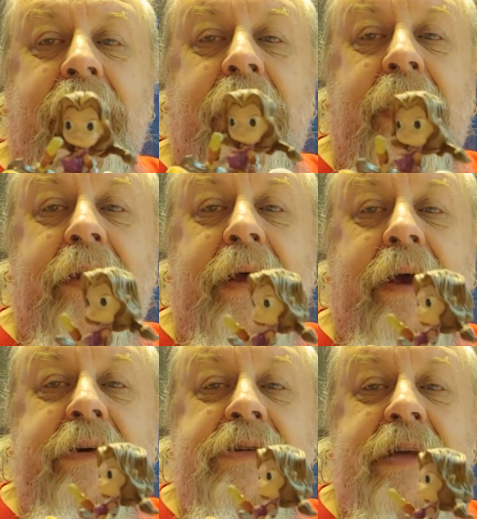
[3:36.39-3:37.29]
and
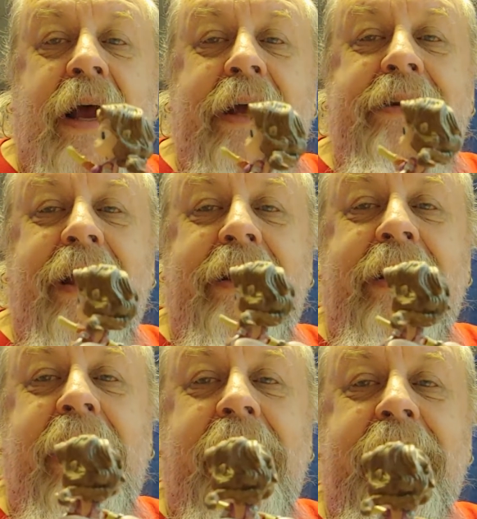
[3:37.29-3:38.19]
I
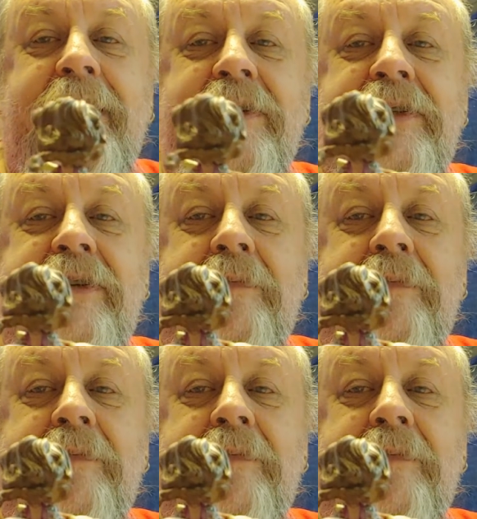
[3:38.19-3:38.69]
dedicated this to